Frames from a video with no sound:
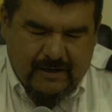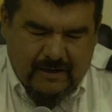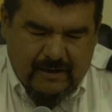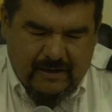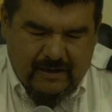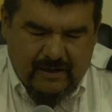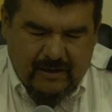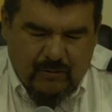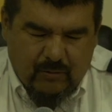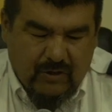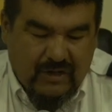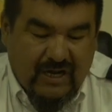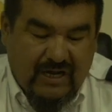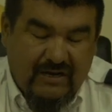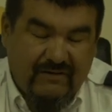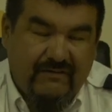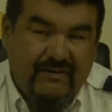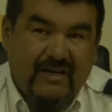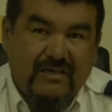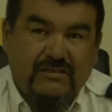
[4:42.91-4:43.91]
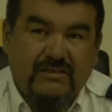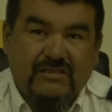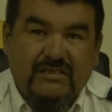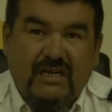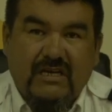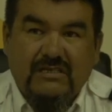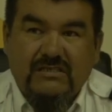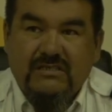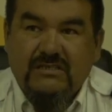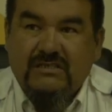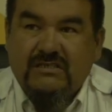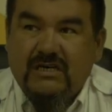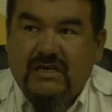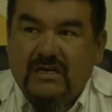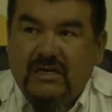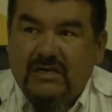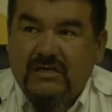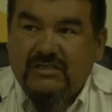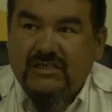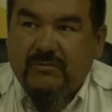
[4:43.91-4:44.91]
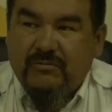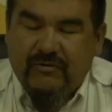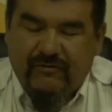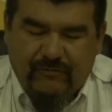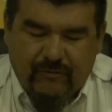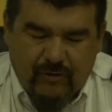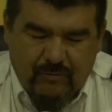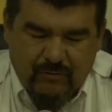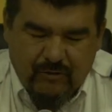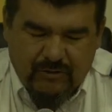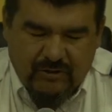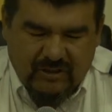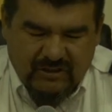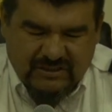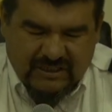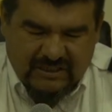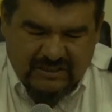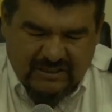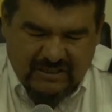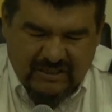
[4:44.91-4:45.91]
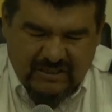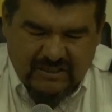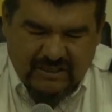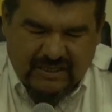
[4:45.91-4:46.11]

uh, what kind of exercises uh, to perform with the,